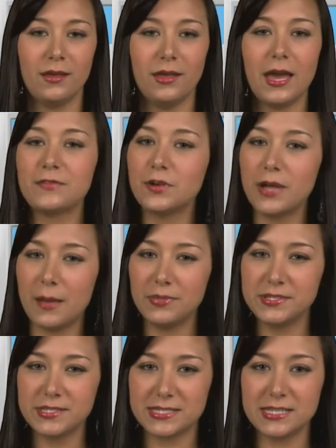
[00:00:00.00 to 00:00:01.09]
After
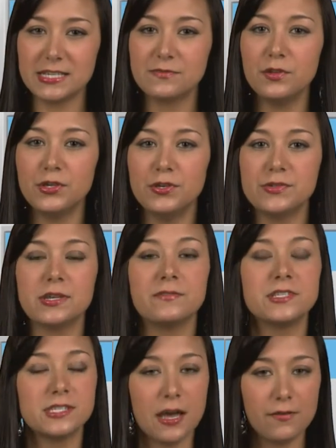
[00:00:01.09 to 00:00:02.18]
Apple's successful use of
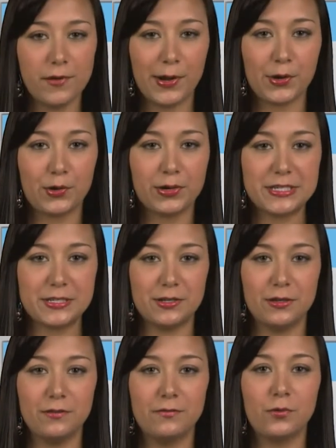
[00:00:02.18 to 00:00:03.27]
sapphire
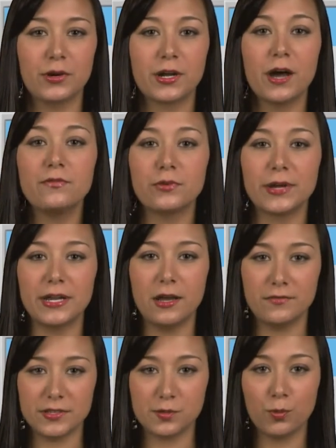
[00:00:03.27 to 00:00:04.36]
crystal for covering
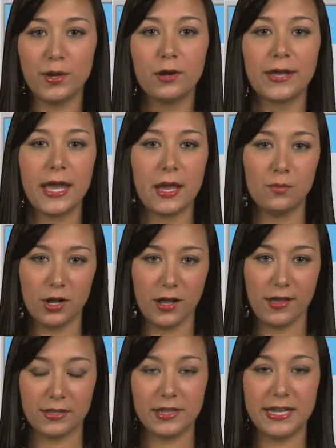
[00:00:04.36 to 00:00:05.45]
of its rear camera
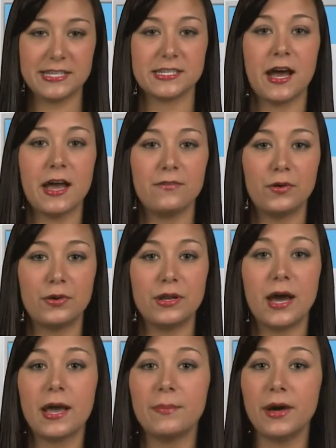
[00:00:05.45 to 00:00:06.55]
on the latest iPhone and
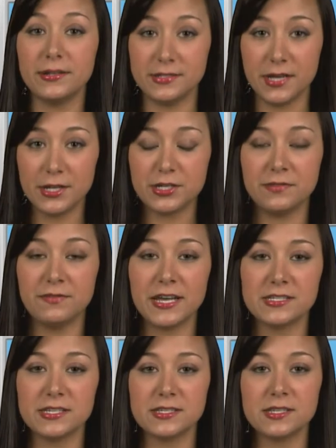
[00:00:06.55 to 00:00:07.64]
iPod Touch
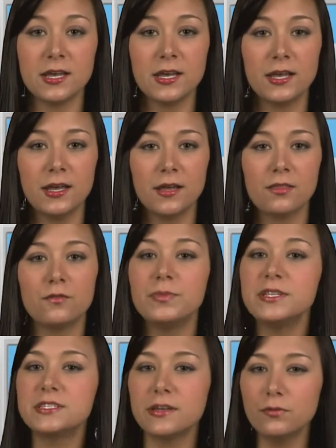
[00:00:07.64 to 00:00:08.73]
devices, there have
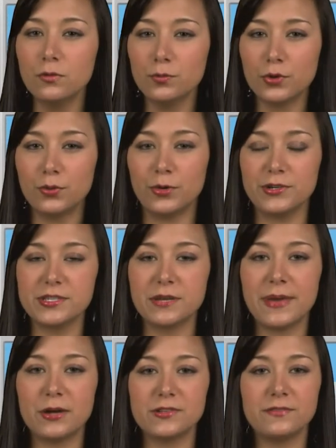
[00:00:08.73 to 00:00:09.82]
been several rumors
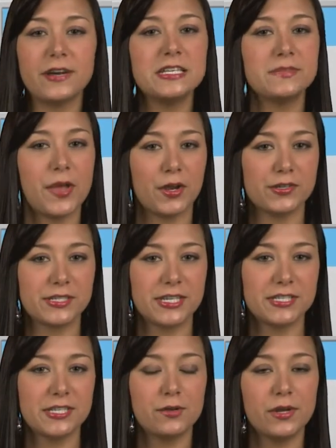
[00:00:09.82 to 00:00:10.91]
about device makers
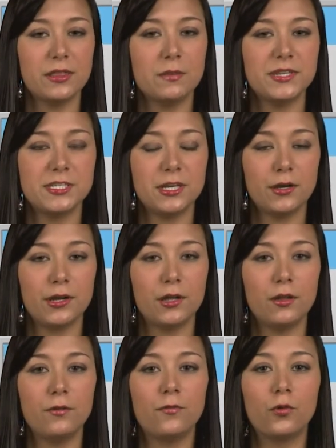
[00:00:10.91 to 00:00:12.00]
considering the
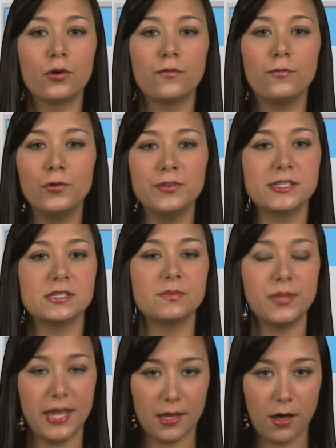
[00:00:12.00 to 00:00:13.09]
material for full
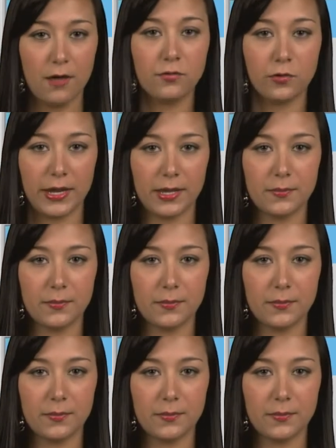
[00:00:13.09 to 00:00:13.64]
display covering.